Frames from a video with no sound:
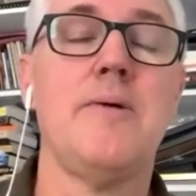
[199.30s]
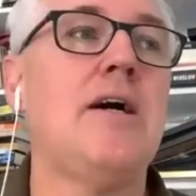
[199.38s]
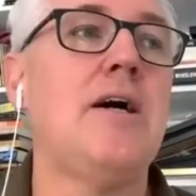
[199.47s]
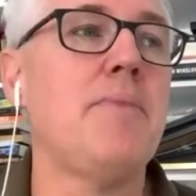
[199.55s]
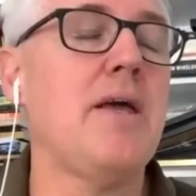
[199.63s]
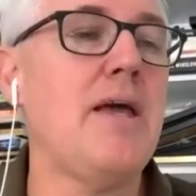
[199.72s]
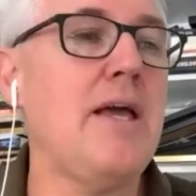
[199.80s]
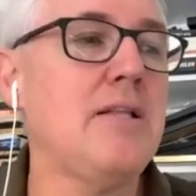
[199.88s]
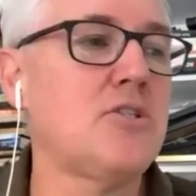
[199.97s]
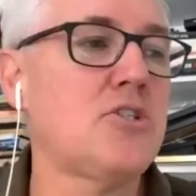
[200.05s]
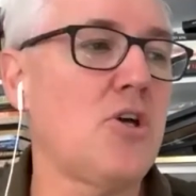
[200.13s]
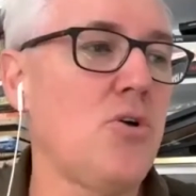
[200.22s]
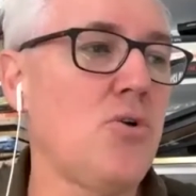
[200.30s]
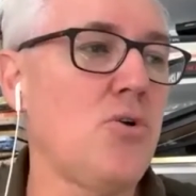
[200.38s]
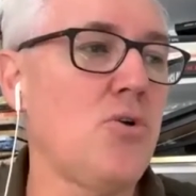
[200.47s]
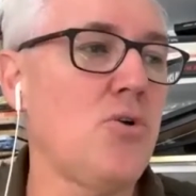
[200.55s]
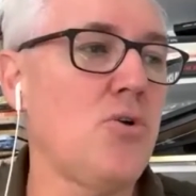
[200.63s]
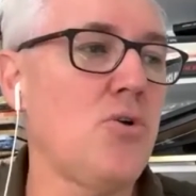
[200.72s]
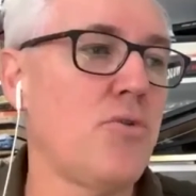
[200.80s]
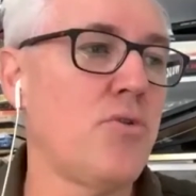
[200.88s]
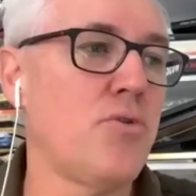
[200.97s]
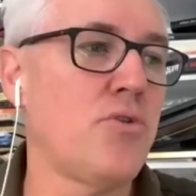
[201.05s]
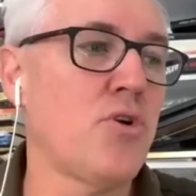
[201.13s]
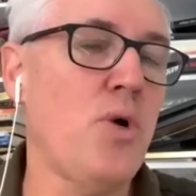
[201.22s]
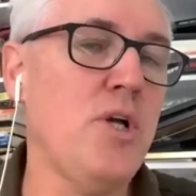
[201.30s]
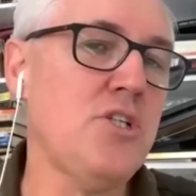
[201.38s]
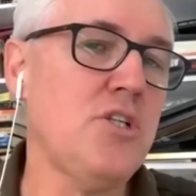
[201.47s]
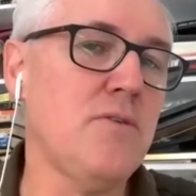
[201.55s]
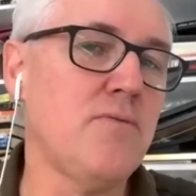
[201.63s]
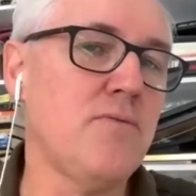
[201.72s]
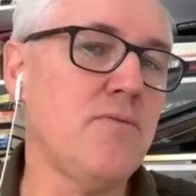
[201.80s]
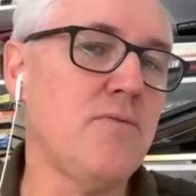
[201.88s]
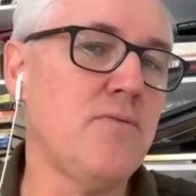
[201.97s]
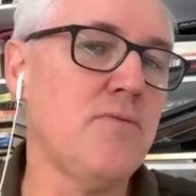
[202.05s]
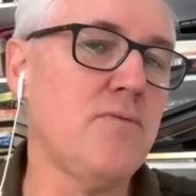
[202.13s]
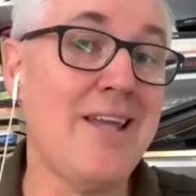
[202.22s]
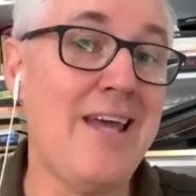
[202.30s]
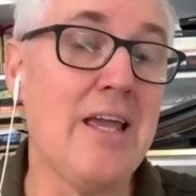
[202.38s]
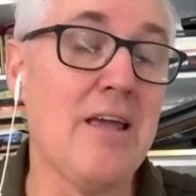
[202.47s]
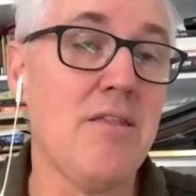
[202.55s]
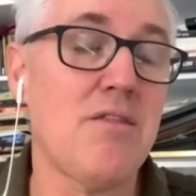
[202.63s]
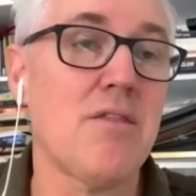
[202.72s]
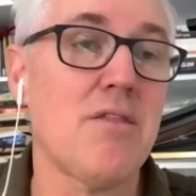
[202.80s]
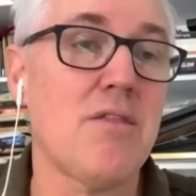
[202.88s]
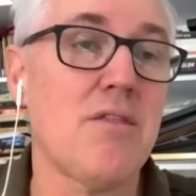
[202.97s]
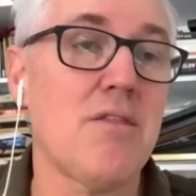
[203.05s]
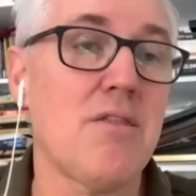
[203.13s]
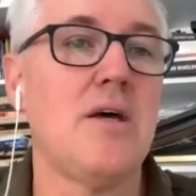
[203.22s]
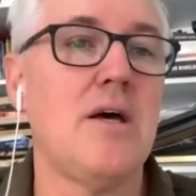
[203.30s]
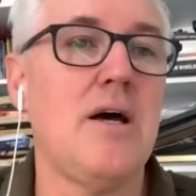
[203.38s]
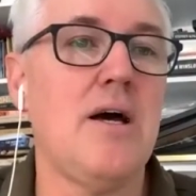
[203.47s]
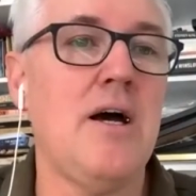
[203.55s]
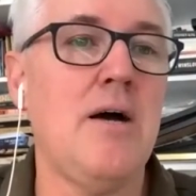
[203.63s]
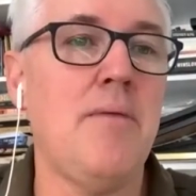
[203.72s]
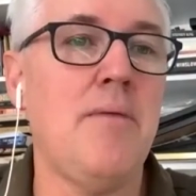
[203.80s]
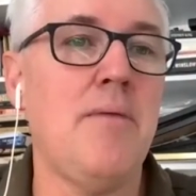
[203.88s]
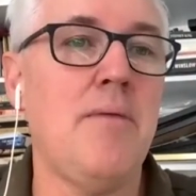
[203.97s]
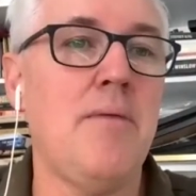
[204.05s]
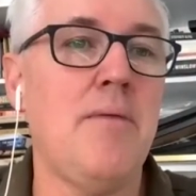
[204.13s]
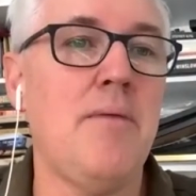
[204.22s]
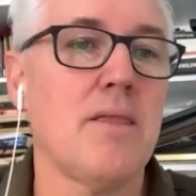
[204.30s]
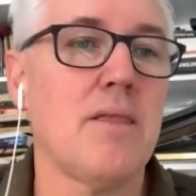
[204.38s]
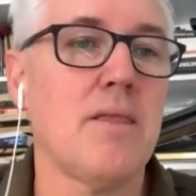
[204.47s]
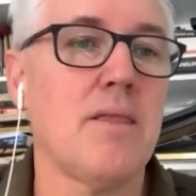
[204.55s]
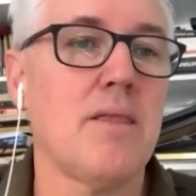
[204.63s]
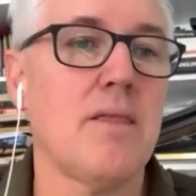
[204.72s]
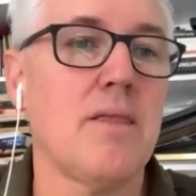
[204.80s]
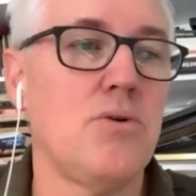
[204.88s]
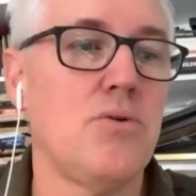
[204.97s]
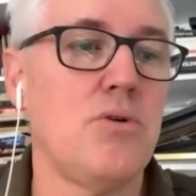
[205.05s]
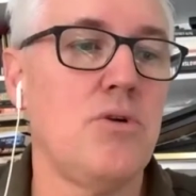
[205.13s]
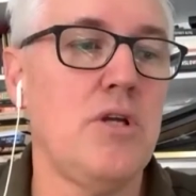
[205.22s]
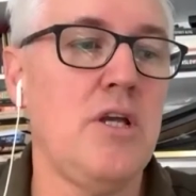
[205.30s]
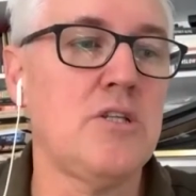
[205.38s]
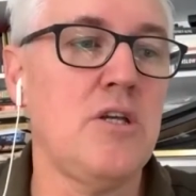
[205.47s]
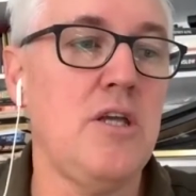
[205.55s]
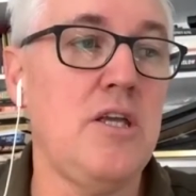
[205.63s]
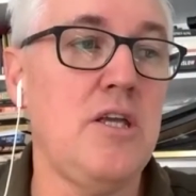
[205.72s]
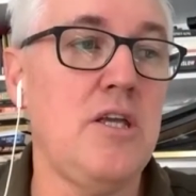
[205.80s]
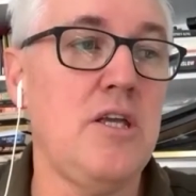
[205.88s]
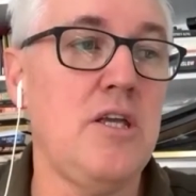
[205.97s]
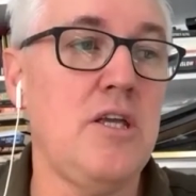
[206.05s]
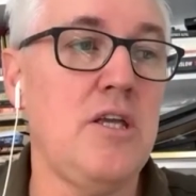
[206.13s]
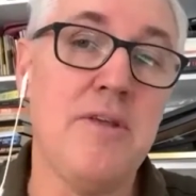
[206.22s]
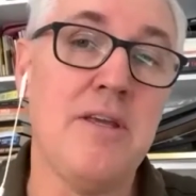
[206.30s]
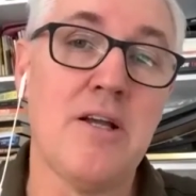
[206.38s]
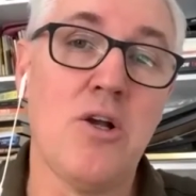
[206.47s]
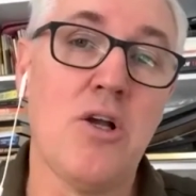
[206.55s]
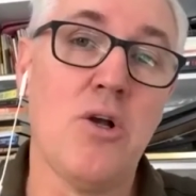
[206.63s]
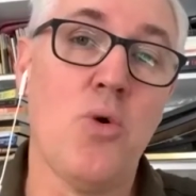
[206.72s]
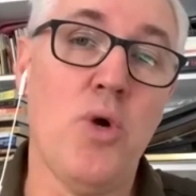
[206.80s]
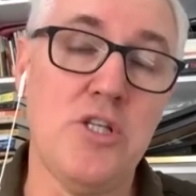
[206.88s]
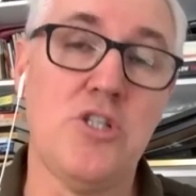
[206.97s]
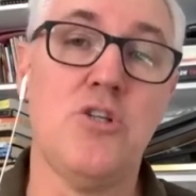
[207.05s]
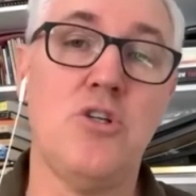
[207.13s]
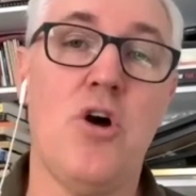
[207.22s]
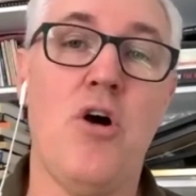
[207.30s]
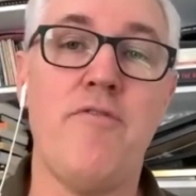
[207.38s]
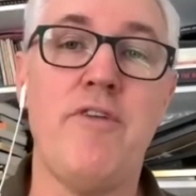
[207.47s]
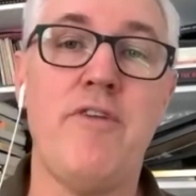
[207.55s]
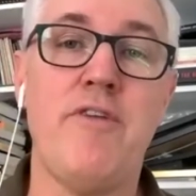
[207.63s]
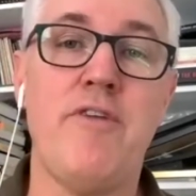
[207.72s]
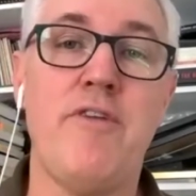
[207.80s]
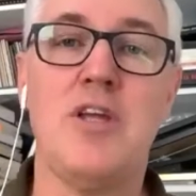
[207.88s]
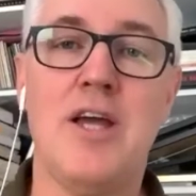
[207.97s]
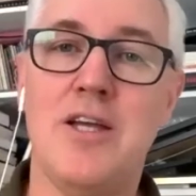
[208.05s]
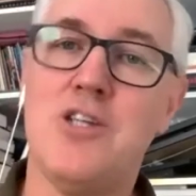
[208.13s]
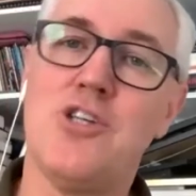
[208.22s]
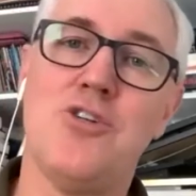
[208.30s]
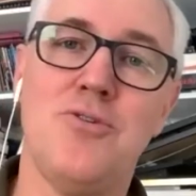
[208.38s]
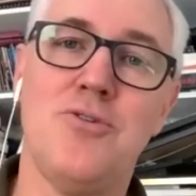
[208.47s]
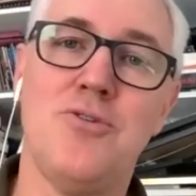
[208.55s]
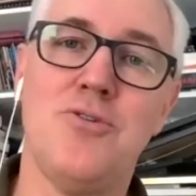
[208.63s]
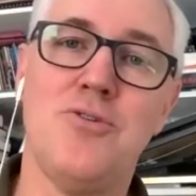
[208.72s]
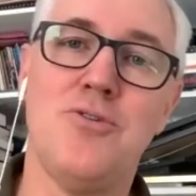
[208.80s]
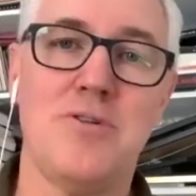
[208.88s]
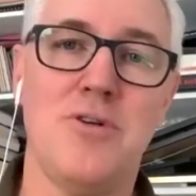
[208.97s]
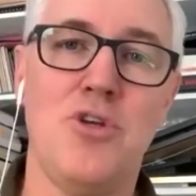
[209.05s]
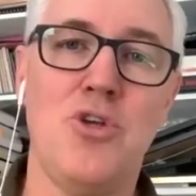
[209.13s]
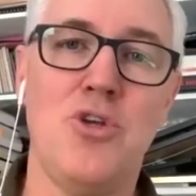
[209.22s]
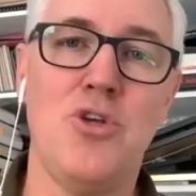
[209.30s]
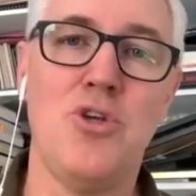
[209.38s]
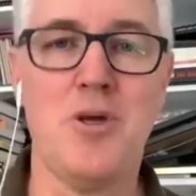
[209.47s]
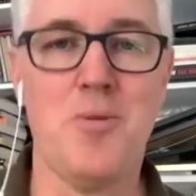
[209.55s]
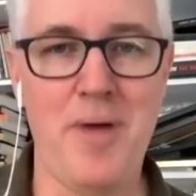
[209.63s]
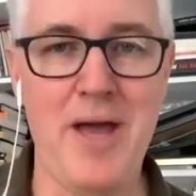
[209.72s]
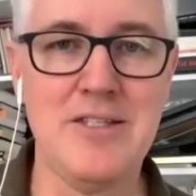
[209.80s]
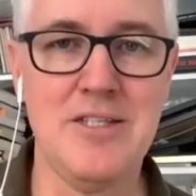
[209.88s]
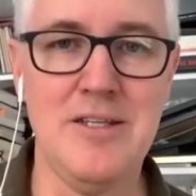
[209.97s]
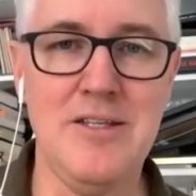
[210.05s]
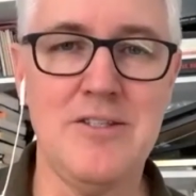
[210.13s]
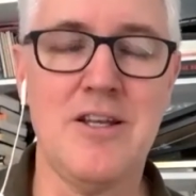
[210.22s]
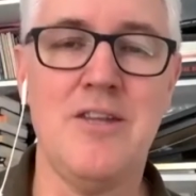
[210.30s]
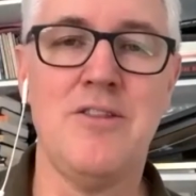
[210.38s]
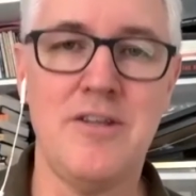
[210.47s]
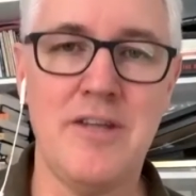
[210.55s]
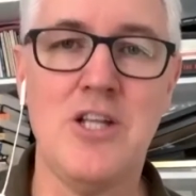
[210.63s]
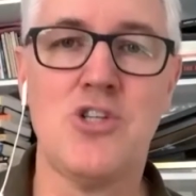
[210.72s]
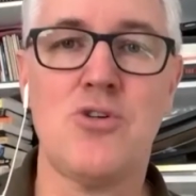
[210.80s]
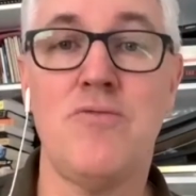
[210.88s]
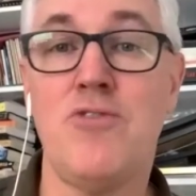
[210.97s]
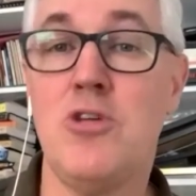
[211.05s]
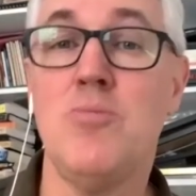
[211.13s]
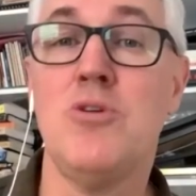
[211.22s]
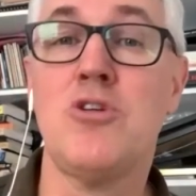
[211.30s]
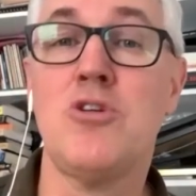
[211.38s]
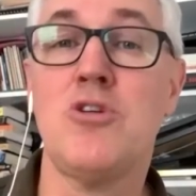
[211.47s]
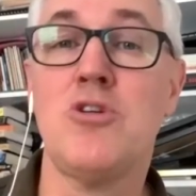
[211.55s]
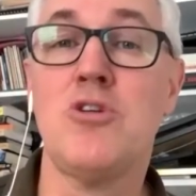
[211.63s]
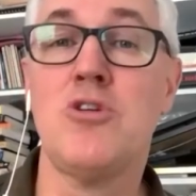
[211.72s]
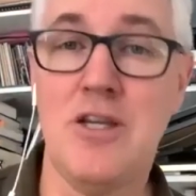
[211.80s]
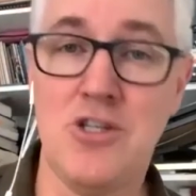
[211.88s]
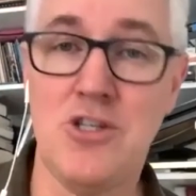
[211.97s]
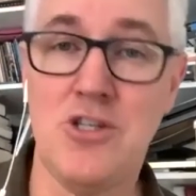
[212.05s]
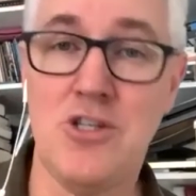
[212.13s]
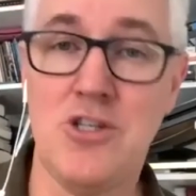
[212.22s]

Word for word: Um, and so, the question of sermon length um, is a, is partly a question of our creational human capacities and the nature of human communication.